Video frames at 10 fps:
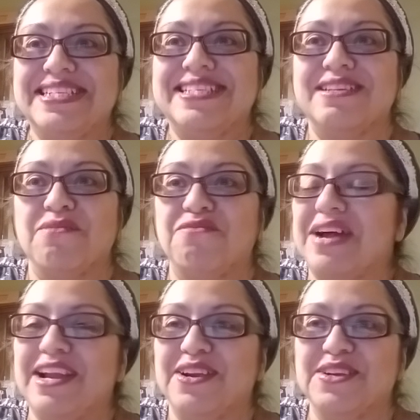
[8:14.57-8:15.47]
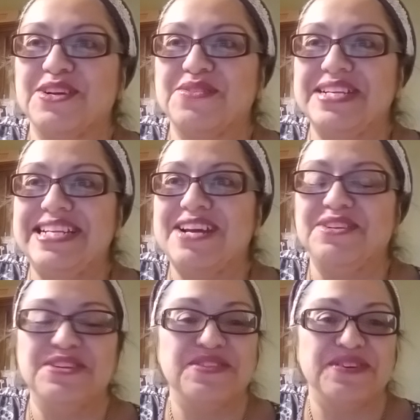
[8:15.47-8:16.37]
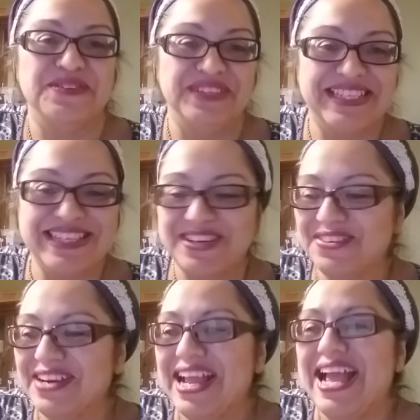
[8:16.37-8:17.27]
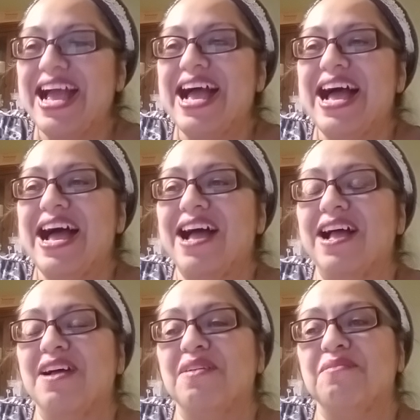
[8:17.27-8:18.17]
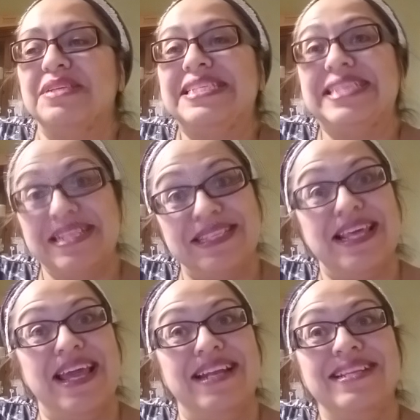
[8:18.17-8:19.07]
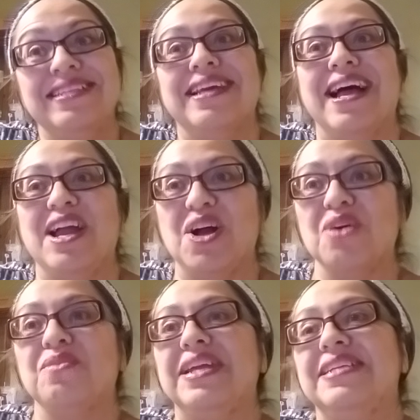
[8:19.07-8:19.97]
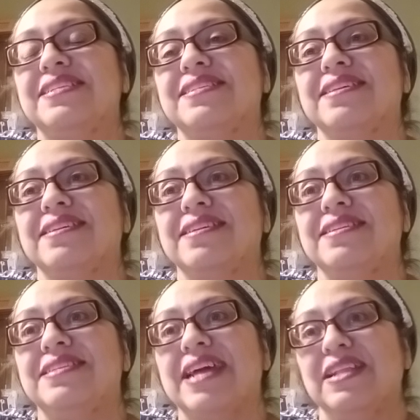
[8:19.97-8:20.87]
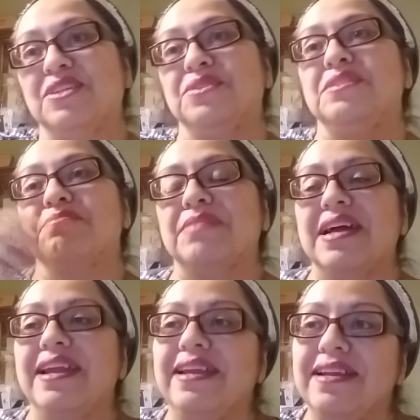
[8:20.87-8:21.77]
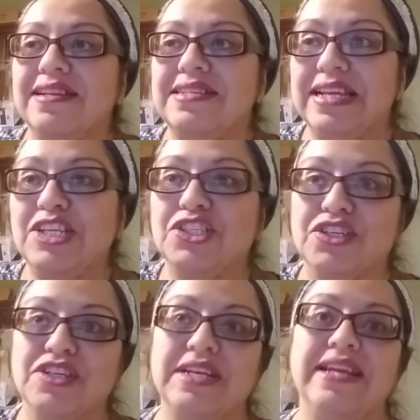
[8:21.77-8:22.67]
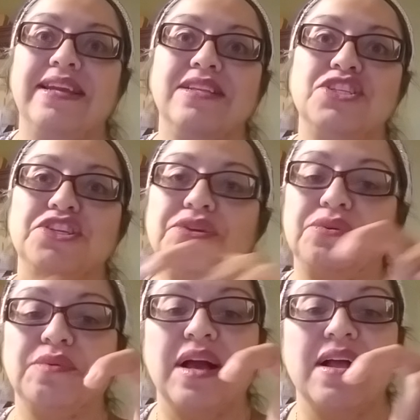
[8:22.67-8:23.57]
fire going down your throat. So since then, I always dilute my tincture into